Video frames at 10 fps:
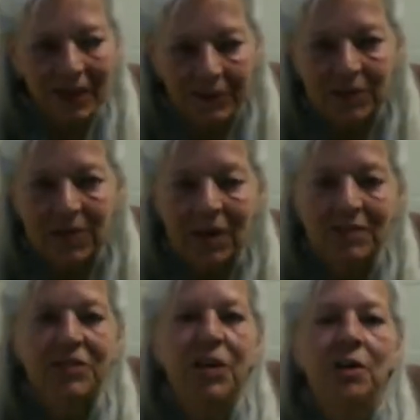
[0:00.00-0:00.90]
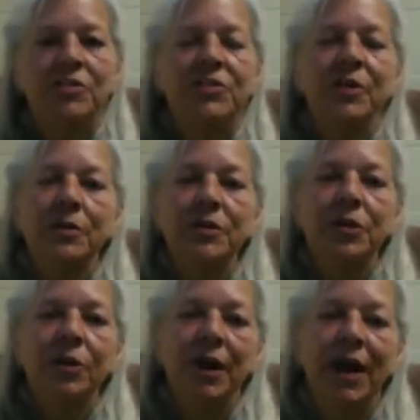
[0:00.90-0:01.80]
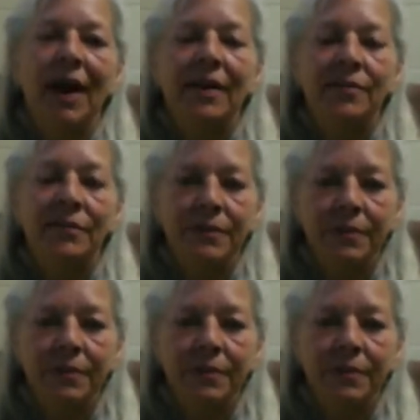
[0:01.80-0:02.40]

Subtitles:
and there's a lot of starch, so you're going to have